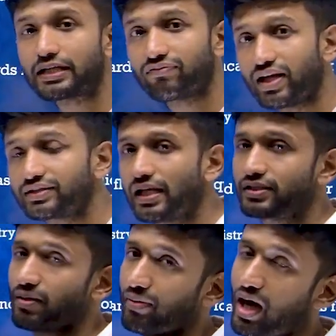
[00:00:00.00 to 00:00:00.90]
well as
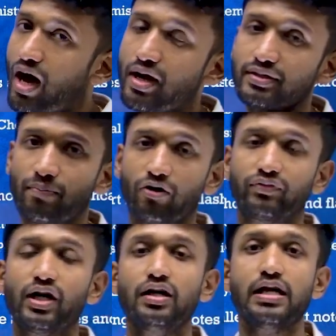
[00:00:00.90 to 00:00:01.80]
algebra are some of
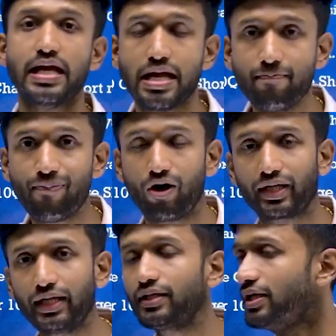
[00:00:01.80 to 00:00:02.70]
the
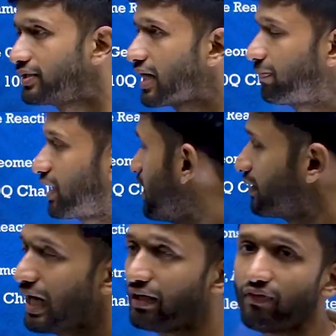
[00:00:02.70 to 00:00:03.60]
important chapters
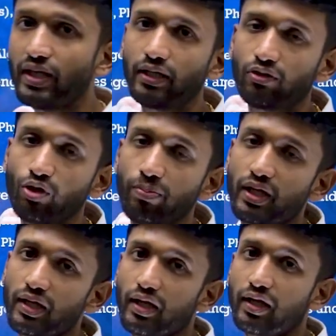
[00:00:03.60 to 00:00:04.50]
that we need to be
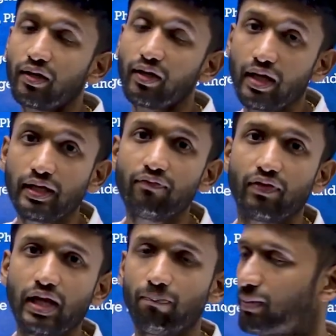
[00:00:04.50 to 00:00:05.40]
really, really
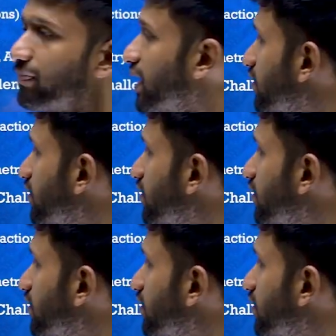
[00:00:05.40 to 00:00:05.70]
well prepared